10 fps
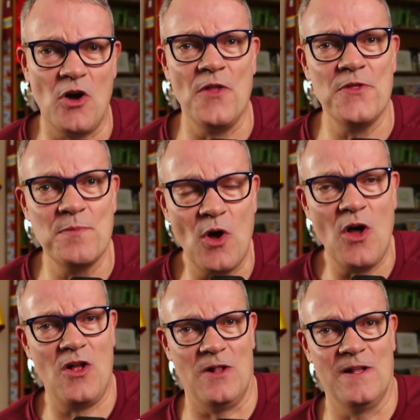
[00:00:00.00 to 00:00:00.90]
on the
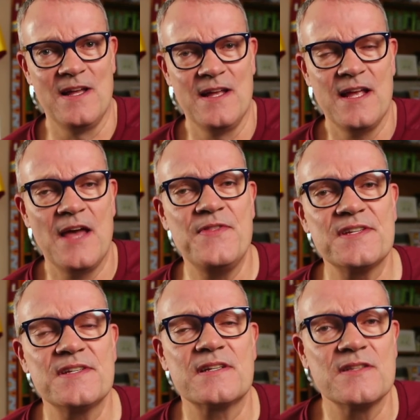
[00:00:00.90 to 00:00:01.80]
ball. And this
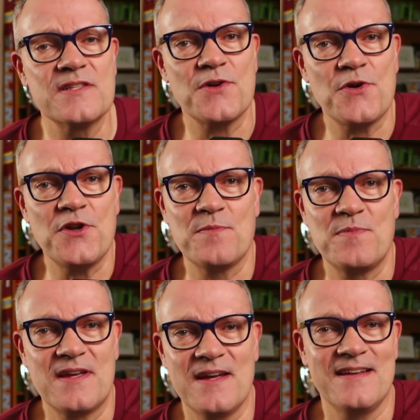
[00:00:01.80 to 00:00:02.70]
is concerning
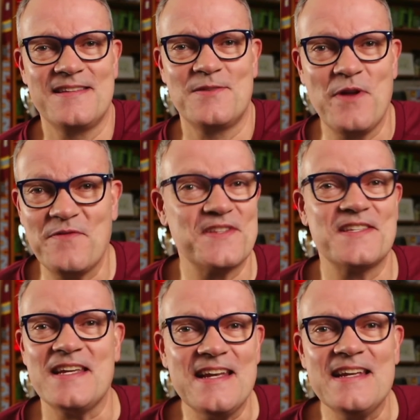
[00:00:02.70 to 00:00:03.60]
because we've
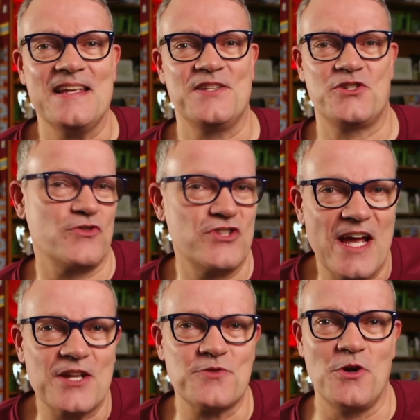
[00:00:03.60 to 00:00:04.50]
seen his
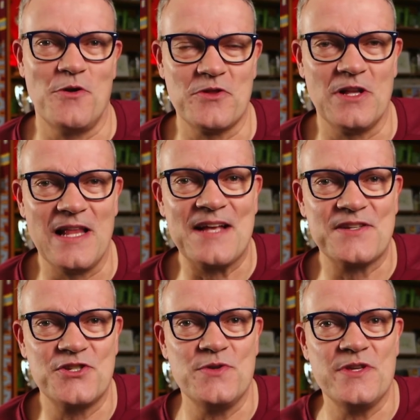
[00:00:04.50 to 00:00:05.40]
trajectory over the
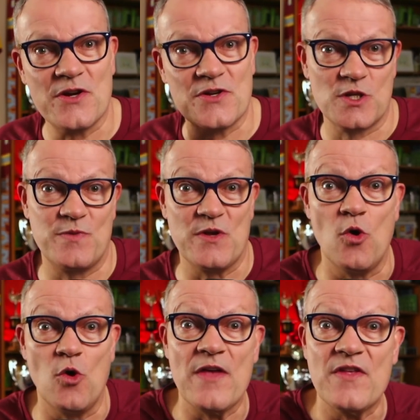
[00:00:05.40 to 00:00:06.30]
last 2 years. It's been
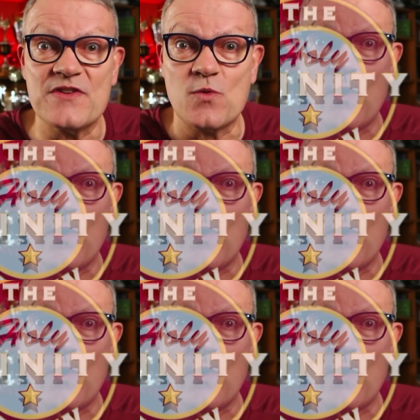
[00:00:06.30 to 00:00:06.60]
going this